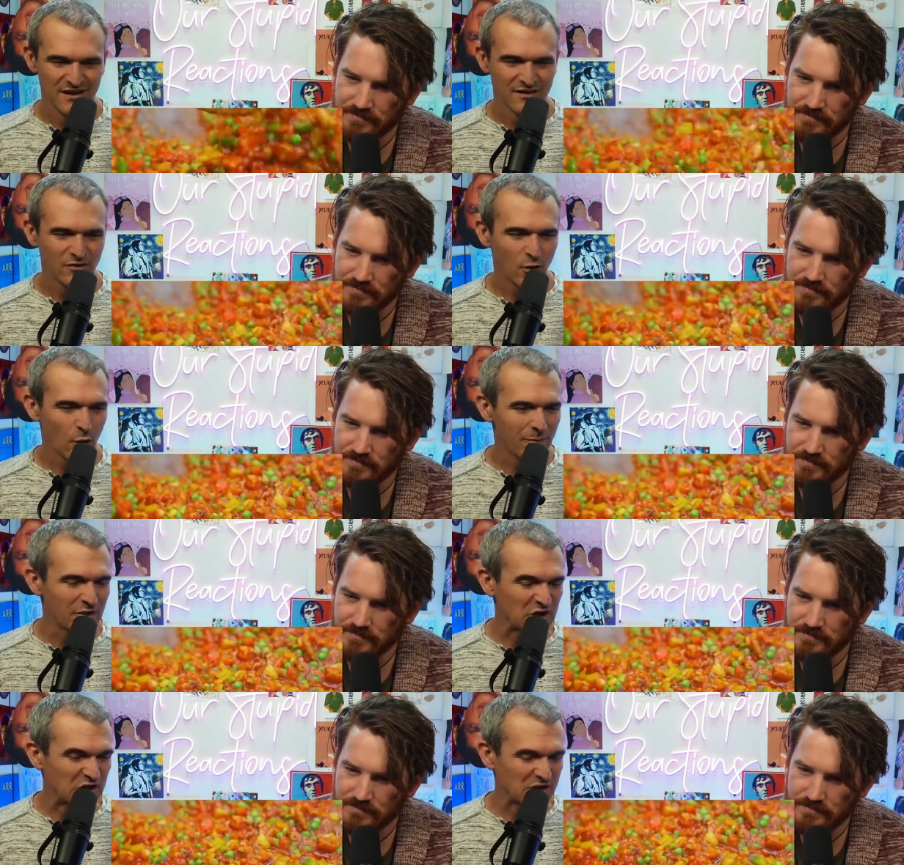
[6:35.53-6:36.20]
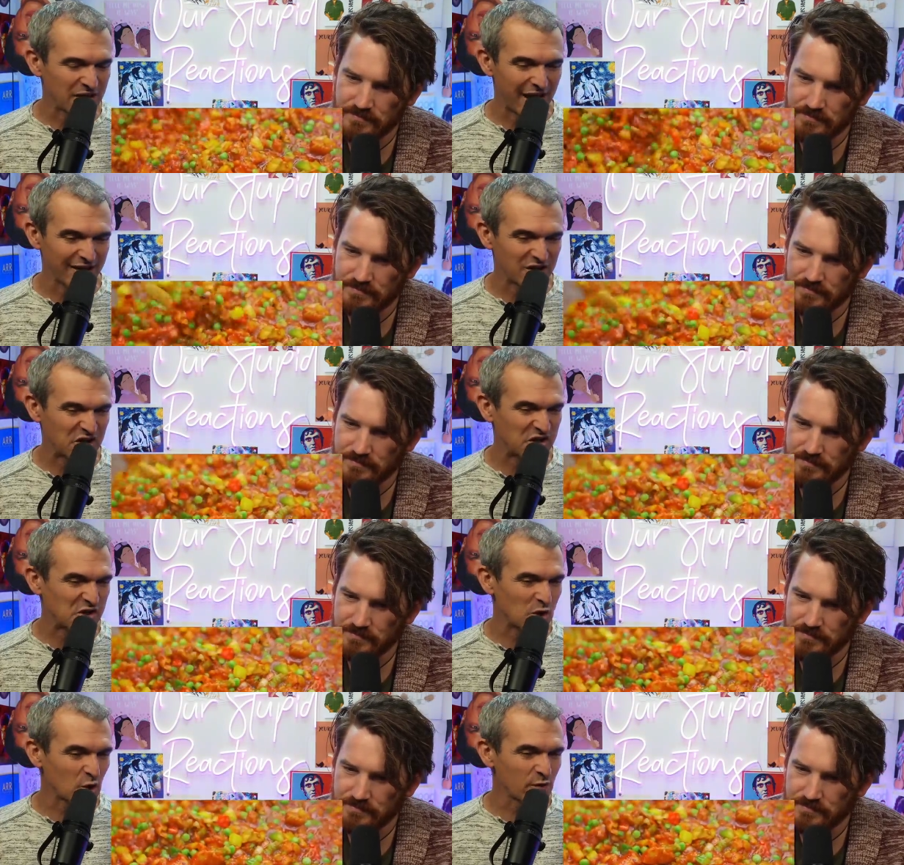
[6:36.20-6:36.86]
Speaker 1: They're almost like
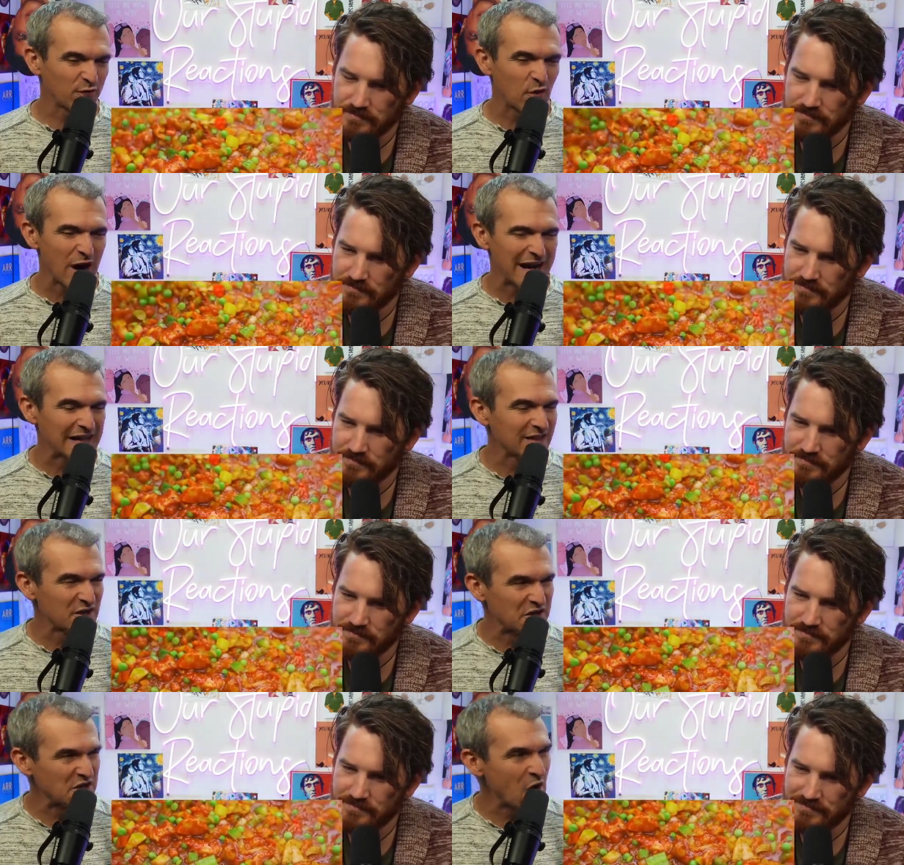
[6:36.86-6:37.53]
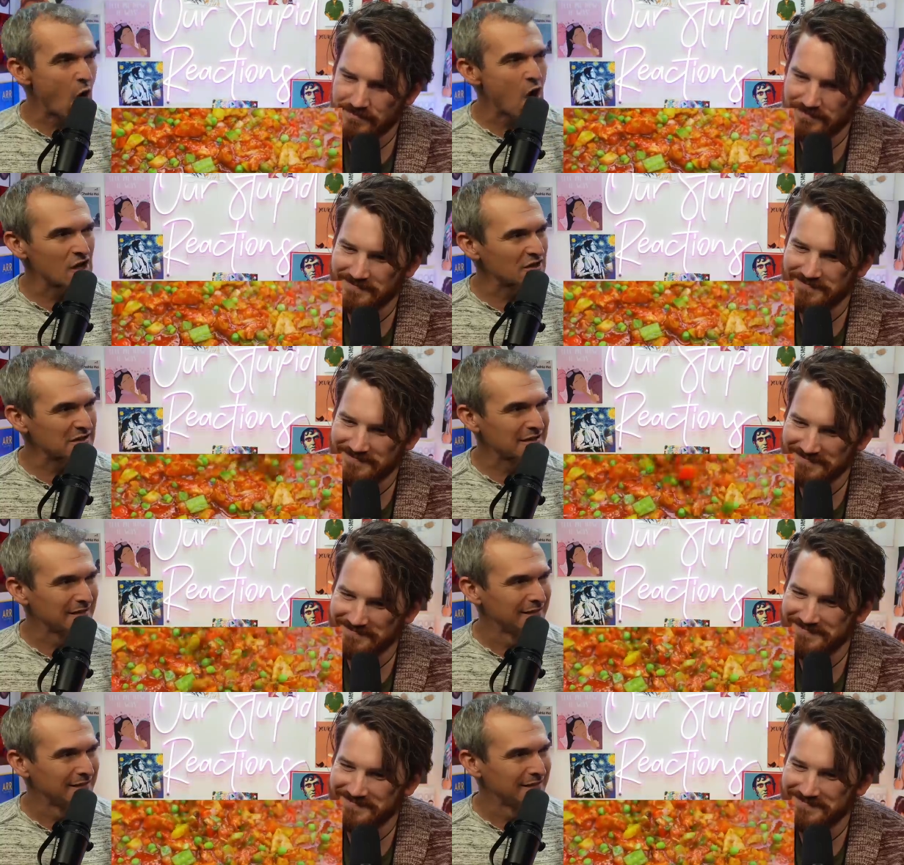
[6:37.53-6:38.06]
stir-frying the sauce.